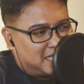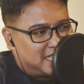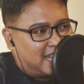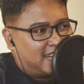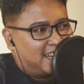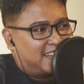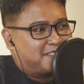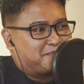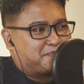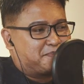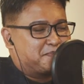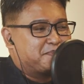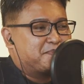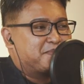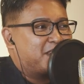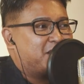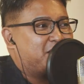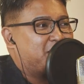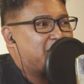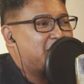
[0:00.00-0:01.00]
percent. Uh,
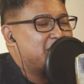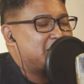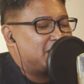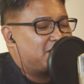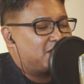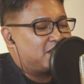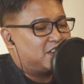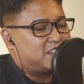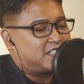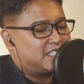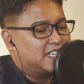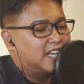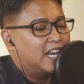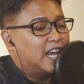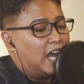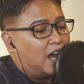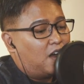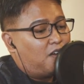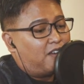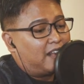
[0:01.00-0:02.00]
okay. Mm, of course, of course.
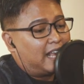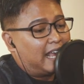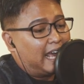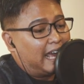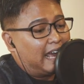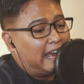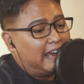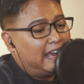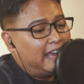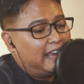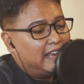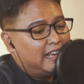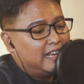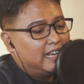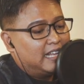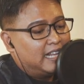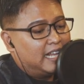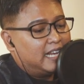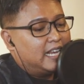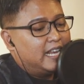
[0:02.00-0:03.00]
Okay.
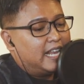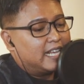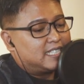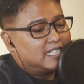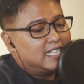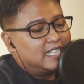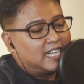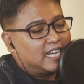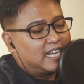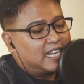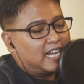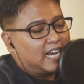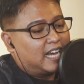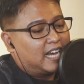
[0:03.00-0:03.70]
Then the next thing that